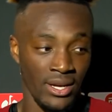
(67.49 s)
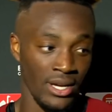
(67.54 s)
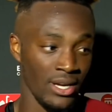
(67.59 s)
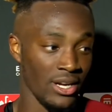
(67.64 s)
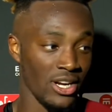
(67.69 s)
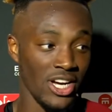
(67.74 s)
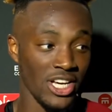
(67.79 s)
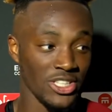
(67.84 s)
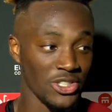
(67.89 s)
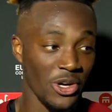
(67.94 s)

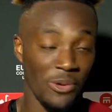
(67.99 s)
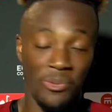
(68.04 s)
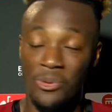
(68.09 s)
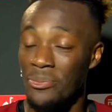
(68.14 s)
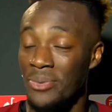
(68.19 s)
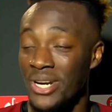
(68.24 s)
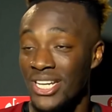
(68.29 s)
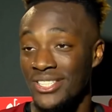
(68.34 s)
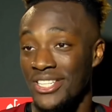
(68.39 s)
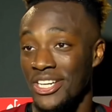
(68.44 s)
Last couple of
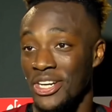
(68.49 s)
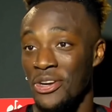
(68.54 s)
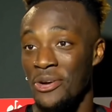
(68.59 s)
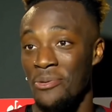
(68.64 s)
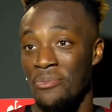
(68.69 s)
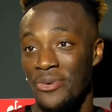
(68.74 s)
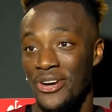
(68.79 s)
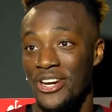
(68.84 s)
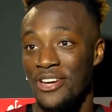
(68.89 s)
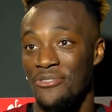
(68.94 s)
minutes, I couldn't
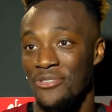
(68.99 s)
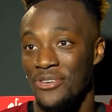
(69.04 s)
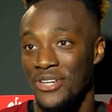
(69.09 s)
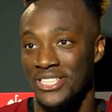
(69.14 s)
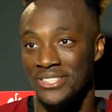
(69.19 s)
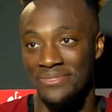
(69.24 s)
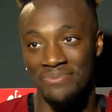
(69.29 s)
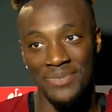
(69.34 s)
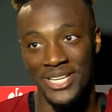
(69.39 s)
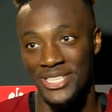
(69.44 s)
breathe. I,
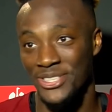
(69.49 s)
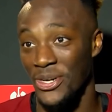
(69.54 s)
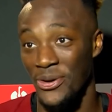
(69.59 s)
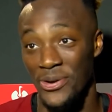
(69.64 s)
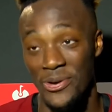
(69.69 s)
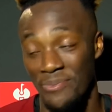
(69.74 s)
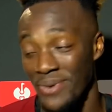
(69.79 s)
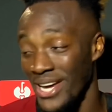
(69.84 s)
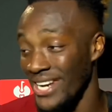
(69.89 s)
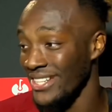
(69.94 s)
I told
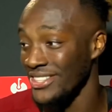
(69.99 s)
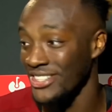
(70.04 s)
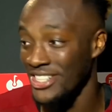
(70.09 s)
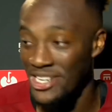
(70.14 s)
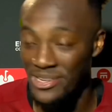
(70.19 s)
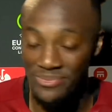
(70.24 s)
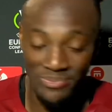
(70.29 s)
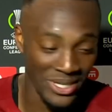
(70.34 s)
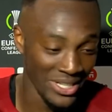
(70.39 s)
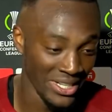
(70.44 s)
the
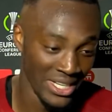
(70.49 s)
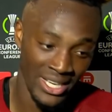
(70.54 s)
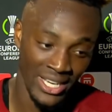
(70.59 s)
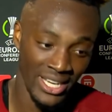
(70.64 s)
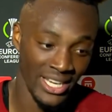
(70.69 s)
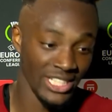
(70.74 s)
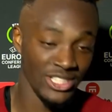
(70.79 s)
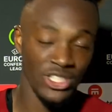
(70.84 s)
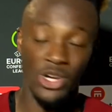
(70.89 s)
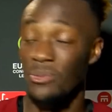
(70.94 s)
manager, but
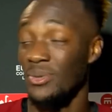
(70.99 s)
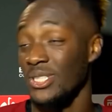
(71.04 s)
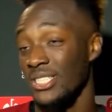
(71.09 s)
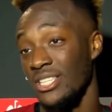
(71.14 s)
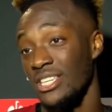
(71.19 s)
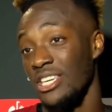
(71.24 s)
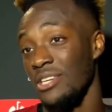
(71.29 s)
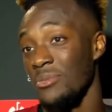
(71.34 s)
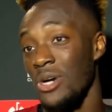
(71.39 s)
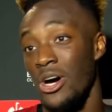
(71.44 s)
he told me to
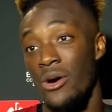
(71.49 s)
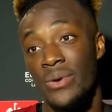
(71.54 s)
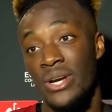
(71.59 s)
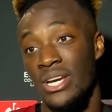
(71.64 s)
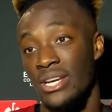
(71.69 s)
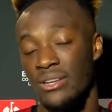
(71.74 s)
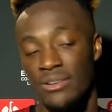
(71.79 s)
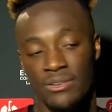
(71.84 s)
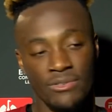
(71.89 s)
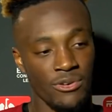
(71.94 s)
keep going,
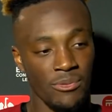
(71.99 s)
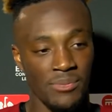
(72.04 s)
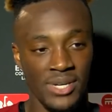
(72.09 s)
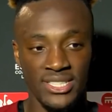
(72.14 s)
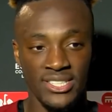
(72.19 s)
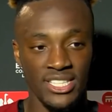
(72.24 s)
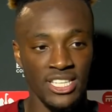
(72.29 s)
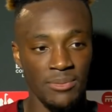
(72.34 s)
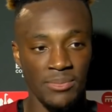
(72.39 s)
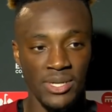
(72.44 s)
and for my
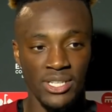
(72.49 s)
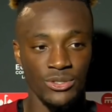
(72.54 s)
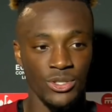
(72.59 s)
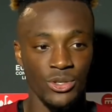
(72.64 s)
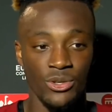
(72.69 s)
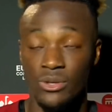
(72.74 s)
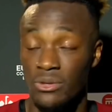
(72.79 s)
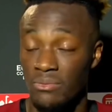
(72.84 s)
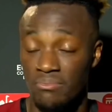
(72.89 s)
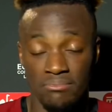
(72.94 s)
team, I'll
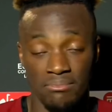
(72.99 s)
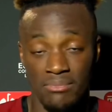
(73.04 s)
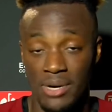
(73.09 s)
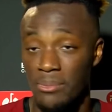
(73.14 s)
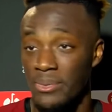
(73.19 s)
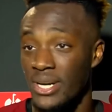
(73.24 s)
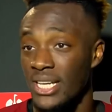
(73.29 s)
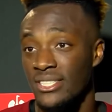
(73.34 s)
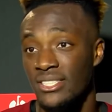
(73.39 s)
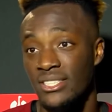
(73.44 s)
do my
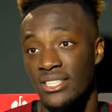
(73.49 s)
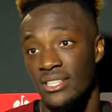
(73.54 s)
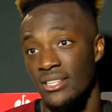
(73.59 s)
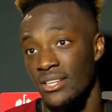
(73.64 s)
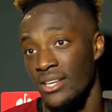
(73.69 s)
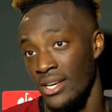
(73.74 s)
best, and